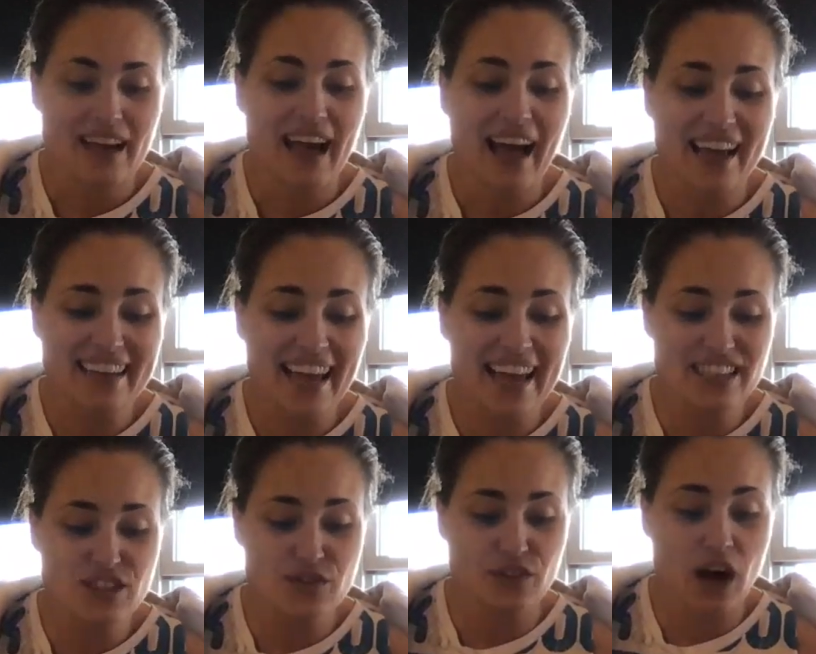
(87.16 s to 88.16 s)
I
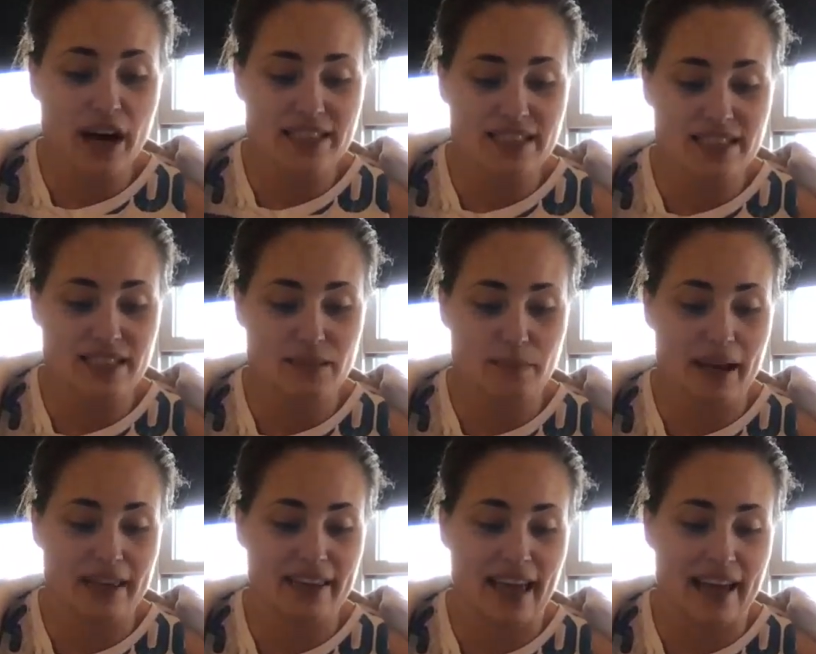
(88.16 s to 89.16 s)
catch Frost
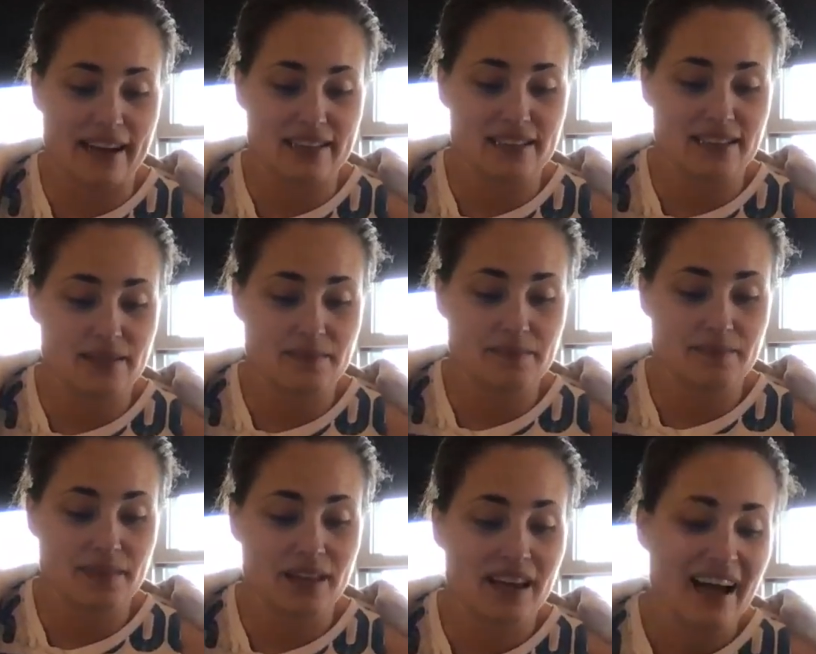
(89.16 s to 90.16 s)
smiling at us.
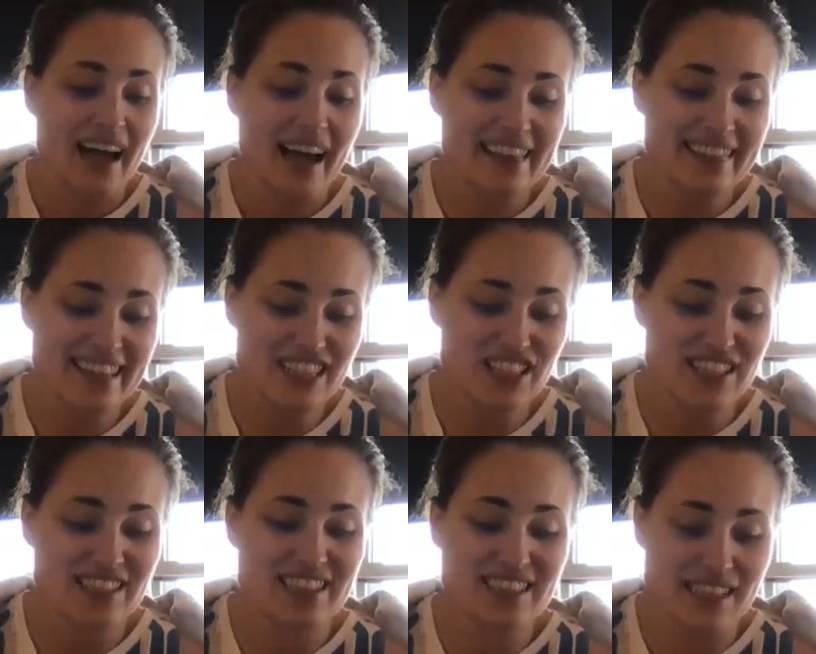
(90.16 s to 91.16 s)
I think she's
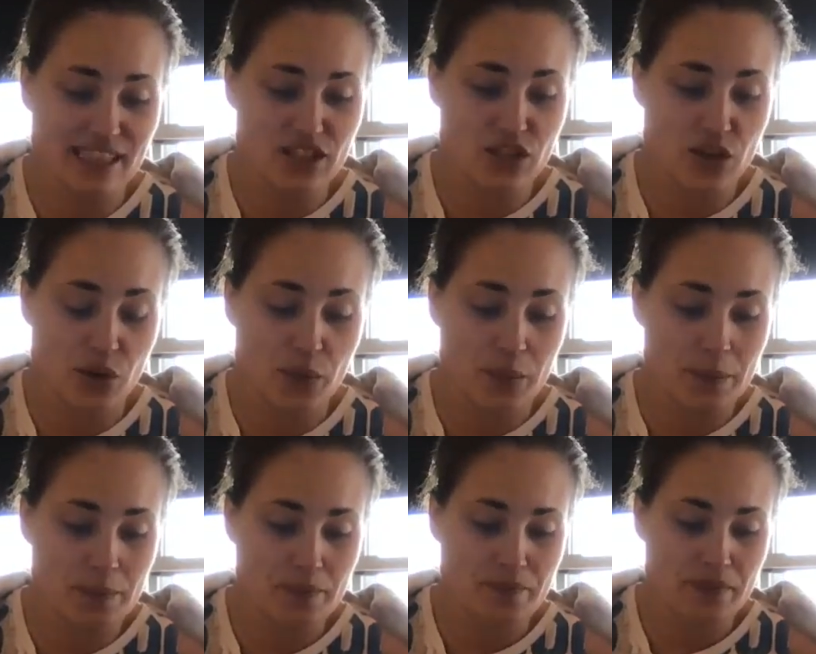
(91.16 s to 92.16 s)
listening too.
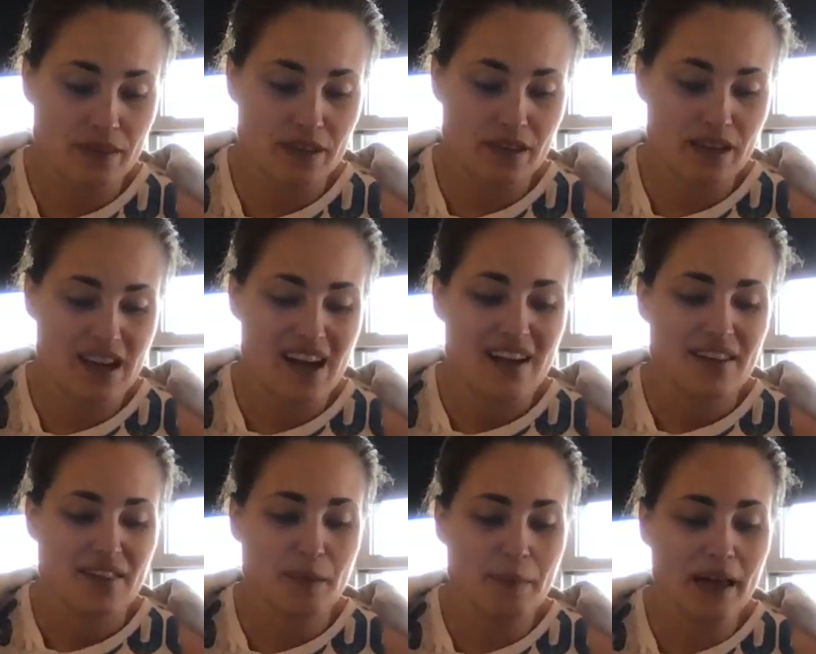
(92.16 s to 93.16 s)

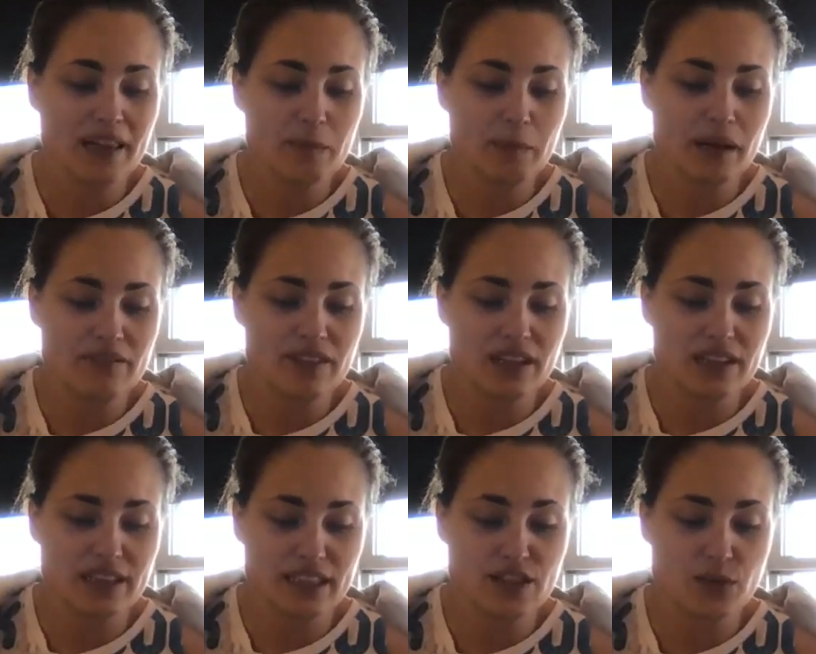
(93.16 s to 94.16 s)
The bell above the
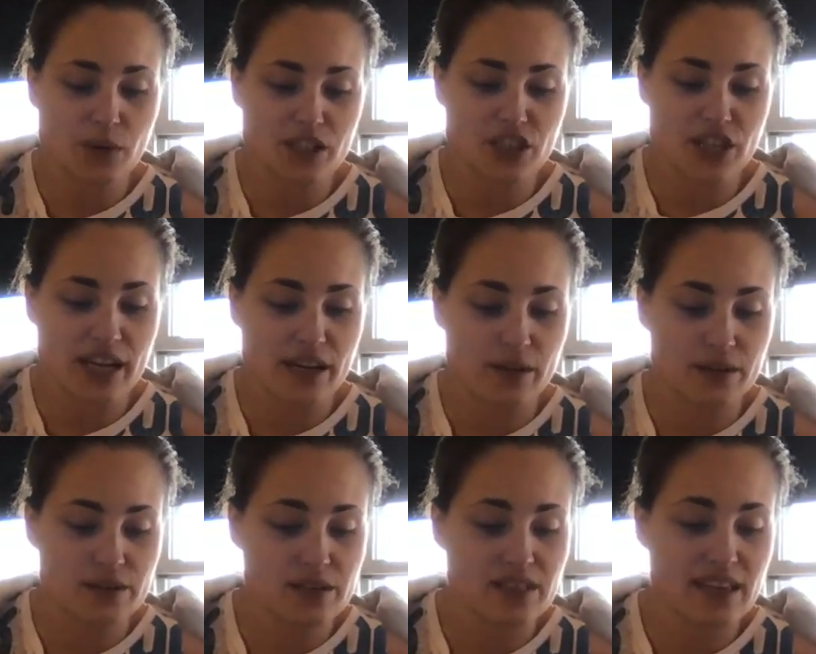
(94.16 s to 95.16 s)
clinic door
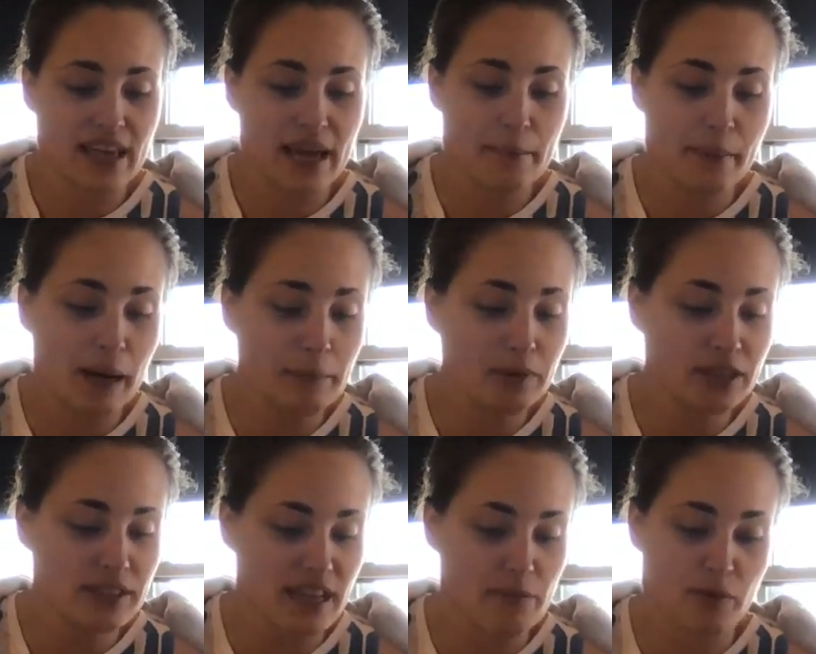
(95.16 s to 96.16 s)
jangles, and Mom
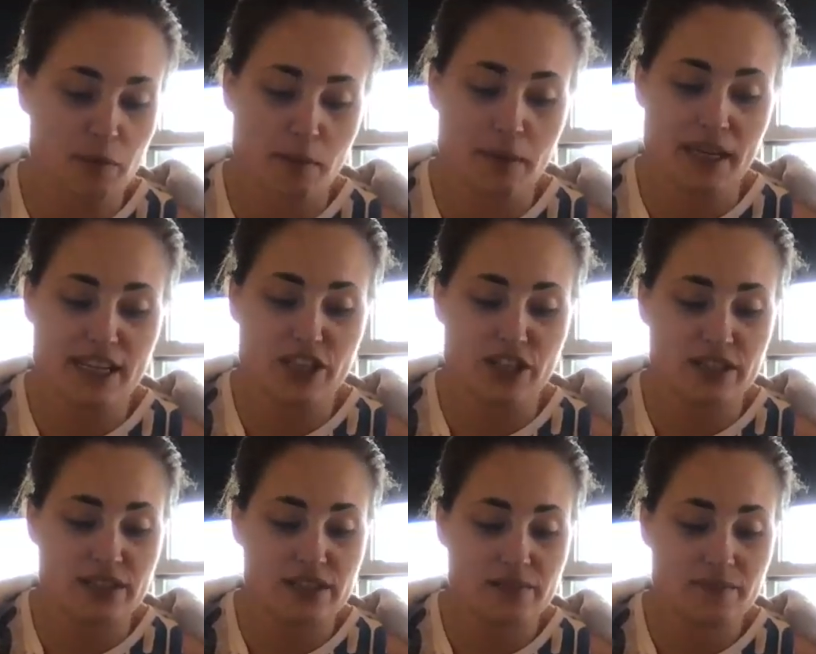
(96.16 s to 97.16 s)
looks up from the
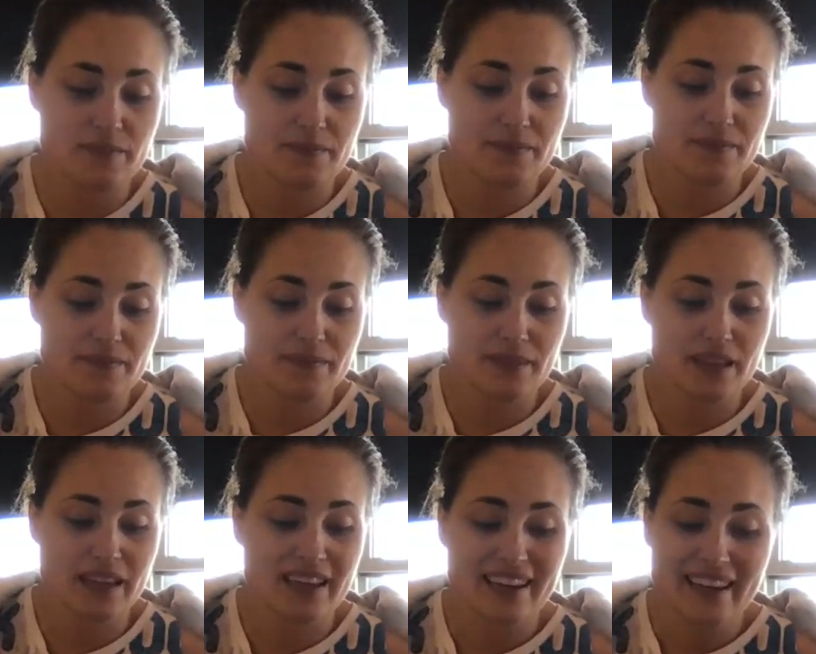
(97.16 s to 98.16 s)
pages.
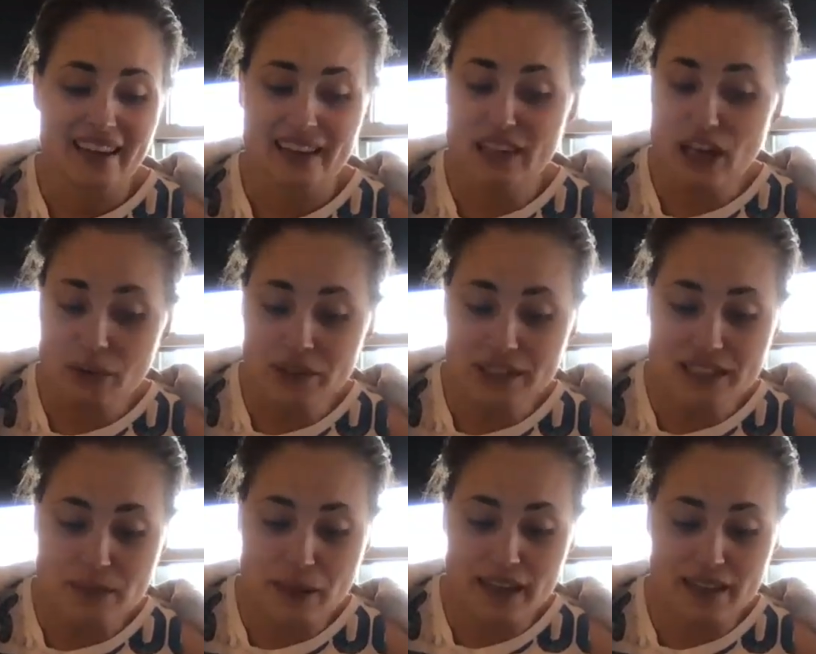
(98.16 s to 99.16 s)
Hello,
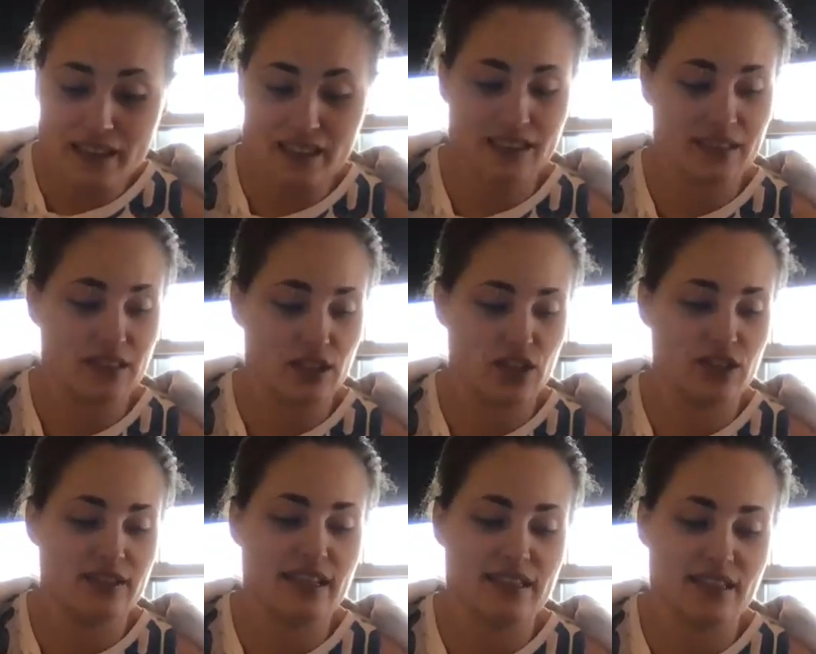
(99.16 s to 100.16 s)
Elizabeth, she
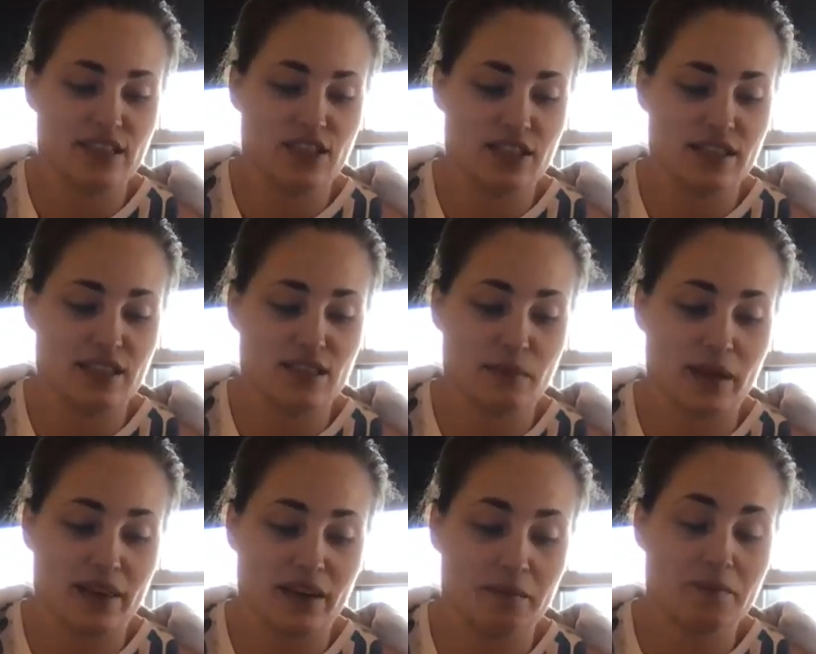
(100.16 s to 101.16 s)
says to Jason's
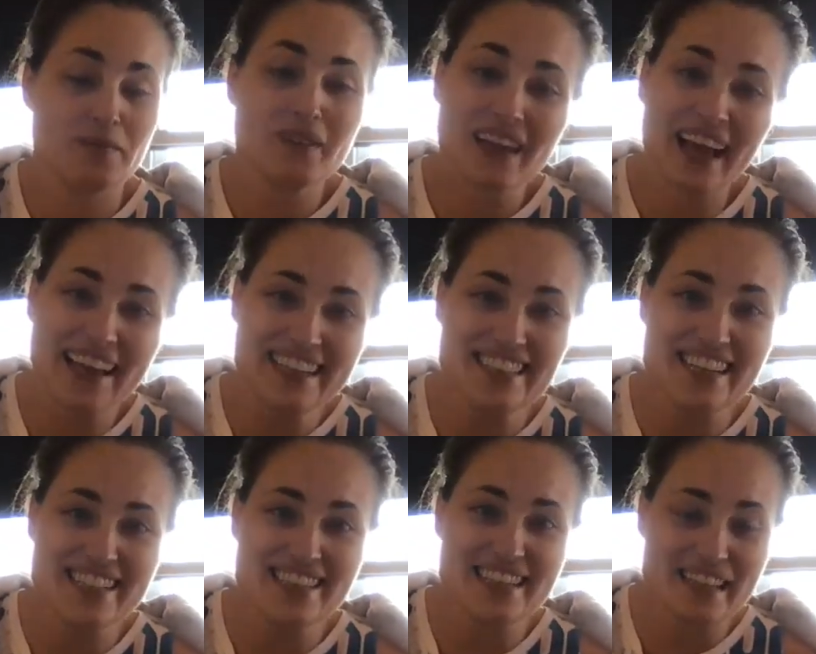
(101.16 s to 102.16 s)
mother. Hi,
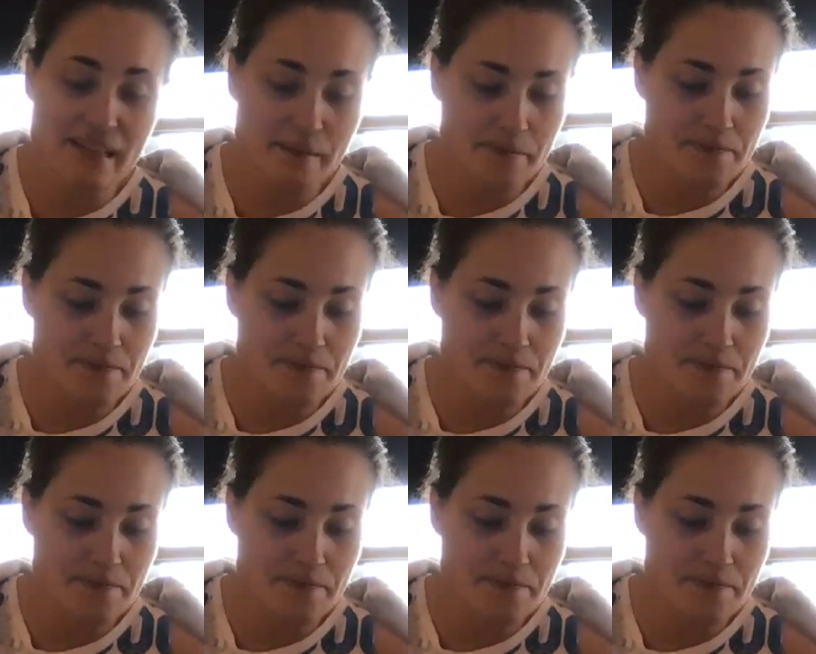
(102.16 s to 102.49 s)
Jason.